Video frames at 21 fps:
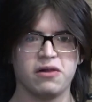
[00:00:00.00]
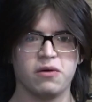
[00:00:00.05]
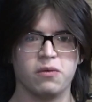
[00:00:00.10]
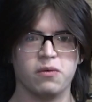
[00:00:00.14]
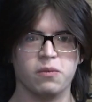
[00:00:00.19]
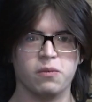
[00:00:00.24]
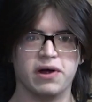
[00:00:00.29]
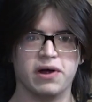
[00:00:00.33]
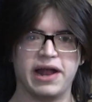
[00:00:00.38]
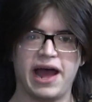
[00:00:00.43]

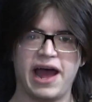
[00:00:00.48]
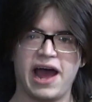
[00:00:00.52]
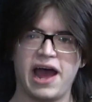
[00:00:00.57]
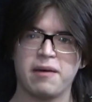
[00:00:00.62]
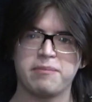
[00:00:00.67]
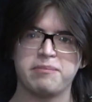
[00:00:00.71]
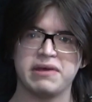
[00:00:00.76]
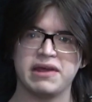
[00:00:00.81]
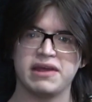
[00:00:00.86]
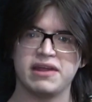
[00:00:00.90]
what
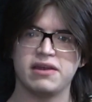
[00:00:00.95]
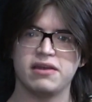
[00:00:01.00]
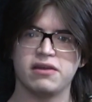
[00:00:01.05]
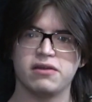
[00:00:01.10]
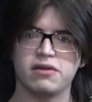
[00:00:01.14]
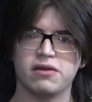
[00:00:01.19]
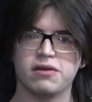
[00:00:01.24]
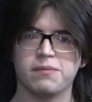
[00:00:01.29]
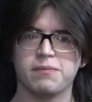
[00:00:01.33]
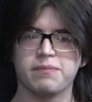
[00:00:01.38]
happened?
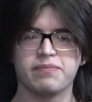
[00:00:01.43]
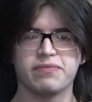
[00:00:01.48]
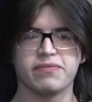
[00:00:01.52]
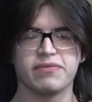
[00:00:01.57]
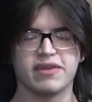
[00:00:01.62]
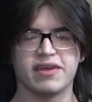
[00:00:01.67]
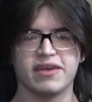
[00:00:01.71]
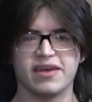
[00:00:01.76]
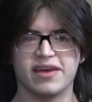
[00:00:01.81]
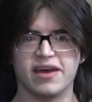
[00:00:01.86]

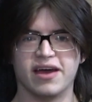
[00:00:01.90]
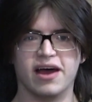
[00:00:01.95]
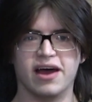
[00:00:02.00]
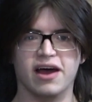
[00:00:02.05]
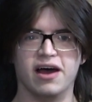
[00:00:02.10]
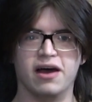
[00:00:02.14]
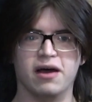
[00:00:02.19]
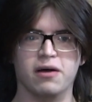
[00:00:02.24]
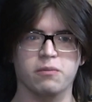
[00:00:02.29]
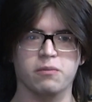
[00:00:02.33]

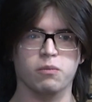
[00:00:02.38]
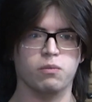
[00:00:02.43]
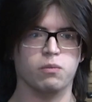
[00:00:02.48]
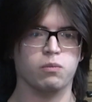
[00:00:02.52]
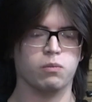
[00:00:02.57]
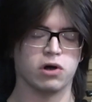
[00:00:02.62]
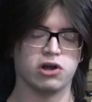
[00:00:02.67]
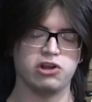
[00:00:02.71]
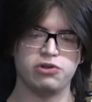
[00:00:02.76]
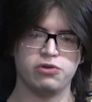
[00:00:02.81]

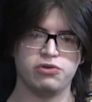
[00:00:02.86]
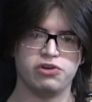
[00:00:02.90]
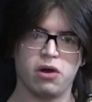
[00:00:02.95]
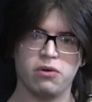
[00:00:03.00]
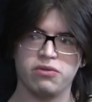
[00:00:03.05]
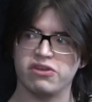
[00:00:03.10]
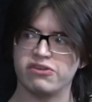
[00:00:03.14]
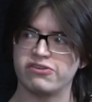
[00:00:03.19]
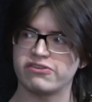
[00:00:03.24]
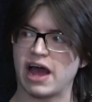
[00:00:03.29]
Where do you know
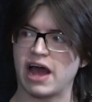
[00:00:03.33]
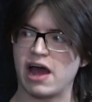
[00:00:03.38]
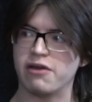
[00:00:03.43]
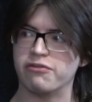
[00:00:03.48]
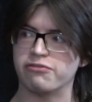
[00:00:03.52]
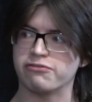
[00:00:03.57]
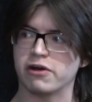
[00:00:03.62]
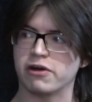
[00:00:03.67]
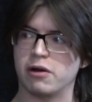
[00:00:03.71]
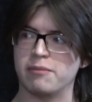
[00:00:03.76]
this guy
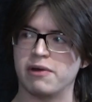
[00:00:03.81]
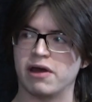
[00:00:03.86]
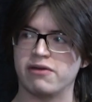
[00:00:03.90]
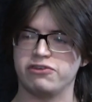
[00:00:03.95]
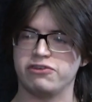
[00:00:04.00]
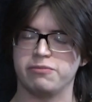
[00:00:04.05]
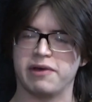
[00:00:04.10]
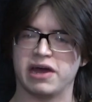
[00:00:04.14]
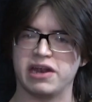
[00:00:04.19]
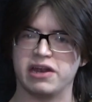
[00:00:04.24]
from? Have you
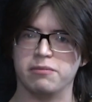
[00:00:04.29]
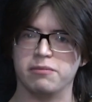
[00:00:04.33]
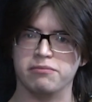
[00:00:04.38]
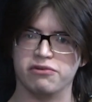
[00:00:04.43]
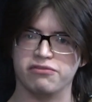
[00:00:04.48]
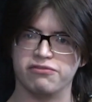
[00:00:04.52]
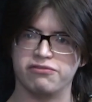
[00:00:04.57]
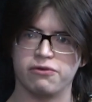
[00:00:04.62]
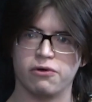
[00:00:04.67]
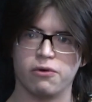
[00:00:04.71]
met him
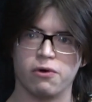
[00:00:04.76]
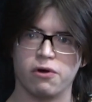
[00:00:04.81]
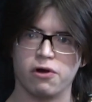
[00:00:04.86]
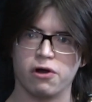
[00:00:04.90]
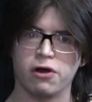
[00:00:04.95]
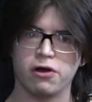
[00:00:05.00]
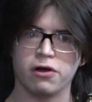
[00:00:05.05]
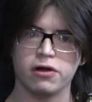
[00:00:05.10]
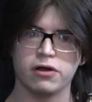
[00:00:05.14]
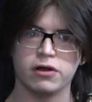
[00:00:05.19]

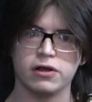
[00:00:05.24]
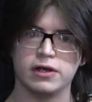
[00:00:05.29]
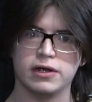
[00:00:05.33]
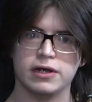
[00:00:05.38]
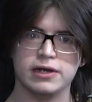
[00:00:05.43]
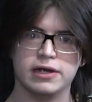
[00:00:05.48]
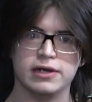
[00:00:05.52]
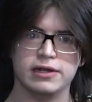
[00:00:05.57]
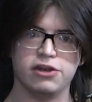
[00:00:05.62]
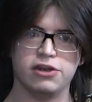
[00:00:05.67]
before?
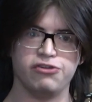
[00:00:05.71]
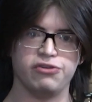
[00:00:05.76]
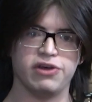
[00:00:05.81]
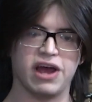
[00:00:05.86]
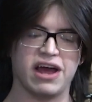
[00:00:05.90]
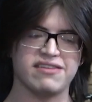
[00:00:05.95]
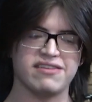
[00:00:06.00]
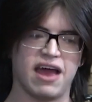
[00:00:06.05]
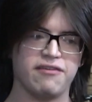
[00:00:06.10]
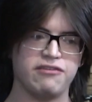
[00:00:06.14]
Did you
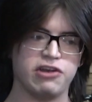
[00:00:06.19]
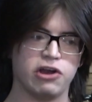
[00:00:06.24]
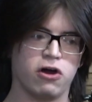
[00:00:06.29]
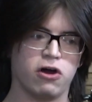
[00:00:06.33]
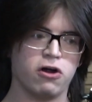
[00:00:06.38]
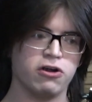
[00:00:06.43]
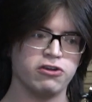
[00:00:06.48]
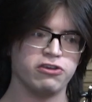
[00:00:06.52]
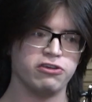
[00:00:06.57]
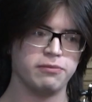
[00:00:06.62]
guys have an
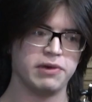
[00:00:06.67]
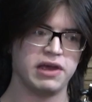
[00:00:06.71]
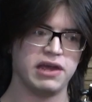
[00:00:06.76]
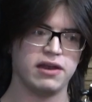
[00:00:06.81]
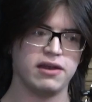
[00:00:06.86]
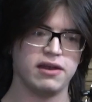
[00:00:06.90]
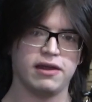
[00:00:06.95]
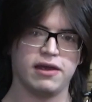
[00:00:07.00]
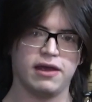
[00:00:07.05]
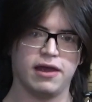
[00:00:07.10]
argument?"
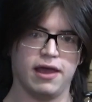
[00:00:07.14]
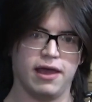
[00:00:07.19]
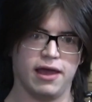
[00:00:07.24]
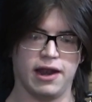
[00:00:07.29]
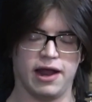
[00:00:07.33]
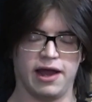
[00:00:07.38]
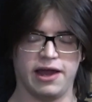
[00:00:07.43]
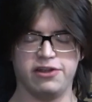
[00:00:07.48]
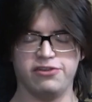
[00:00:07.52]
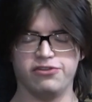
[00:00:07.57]
And
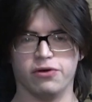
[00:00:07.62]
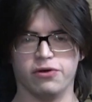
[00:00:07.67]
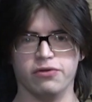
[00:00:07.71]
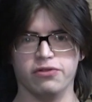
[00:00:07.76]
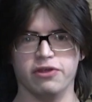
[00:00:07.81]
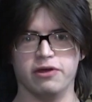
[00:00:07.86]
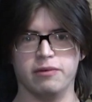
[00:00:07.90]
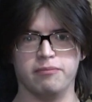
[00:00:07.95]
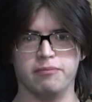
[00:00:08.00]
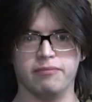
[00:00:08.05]
I had told
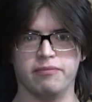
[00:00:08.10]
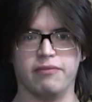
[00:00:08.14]
them